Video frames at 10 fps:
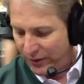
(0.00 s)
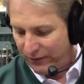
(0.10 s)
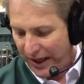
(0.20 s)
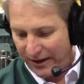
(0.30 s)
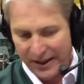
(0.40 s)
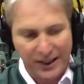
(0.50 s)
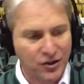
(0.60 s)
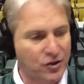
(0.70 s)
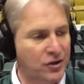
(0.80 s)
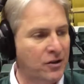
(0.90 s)
We've got
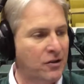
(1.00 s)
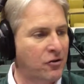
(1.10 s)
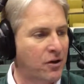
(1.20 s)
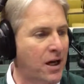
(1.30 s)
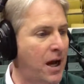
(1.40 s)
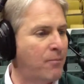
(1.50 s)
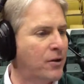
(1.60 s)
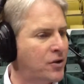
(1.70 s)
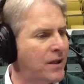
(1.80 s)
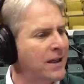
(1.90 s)
things still to
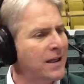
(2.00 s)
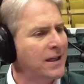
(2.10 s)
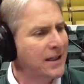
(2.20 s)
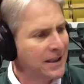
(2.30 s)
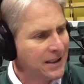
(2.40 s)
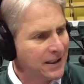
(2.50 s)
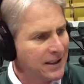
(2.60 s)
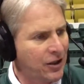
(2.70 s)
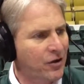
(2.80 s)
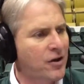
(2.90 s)
accomplish, and
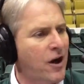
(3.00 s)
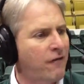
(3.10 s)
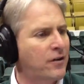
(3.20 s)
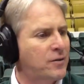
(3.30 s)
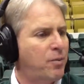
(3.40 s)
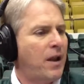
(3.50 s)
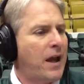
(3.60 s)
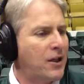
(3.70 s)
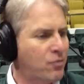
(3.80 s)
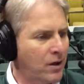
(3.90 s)
the conference
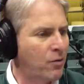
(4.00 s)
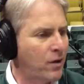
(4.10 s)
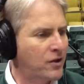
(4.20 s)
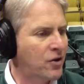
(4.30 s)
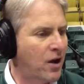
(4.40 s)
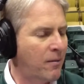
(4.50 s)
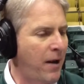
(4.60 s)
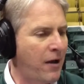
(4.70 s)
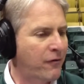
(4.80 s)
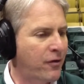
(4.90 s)
play is really what it's all
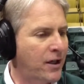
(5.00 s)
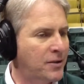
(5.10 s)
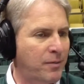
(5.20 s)
about for us.